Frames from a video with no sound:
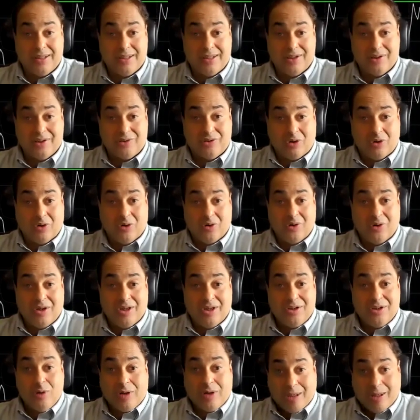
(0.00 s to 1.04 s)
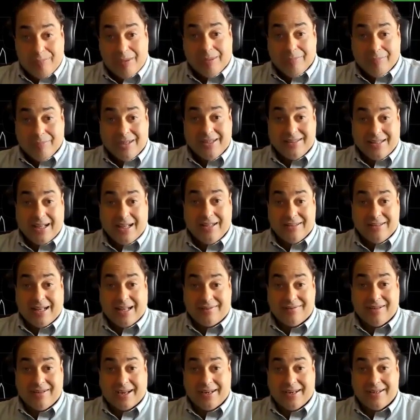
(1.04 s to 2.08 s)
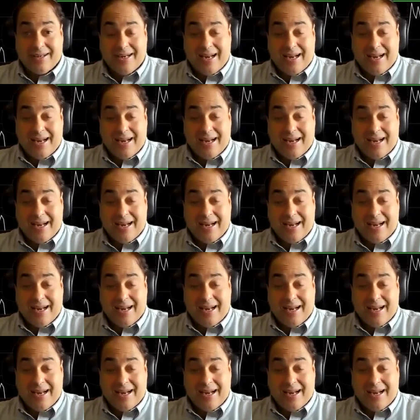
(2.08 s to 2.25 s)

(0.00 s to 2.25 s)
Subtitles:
So you can make money that side.